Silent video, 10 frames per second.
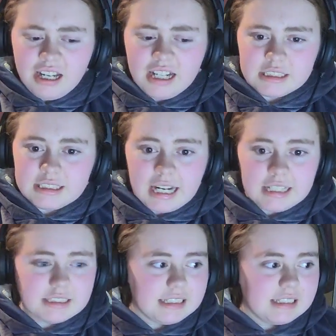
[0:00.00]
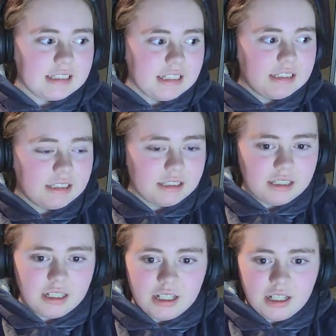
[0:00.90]
I just I just think this
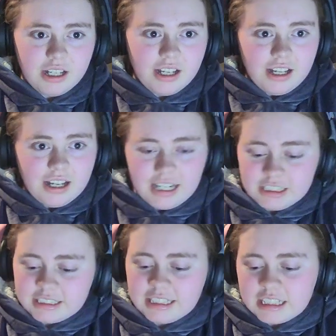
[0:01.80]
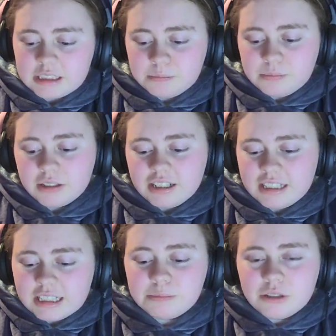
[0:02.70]
I just think this book
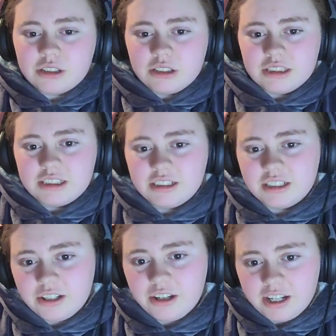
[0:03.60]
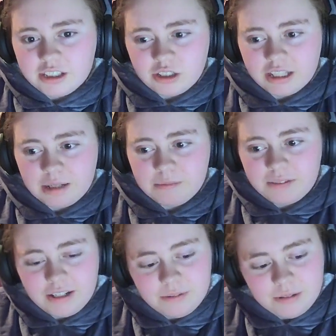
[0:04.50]
this book does draw them
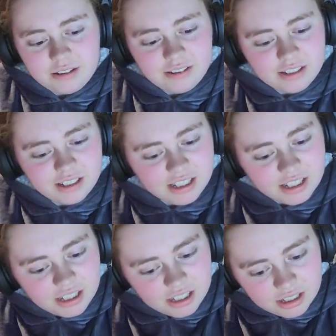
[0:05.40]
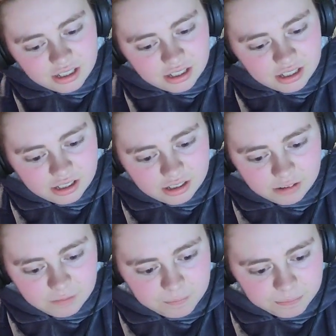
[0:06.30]
very well.
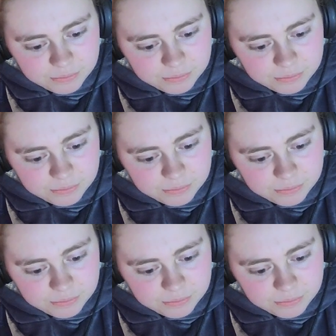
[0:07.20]
Um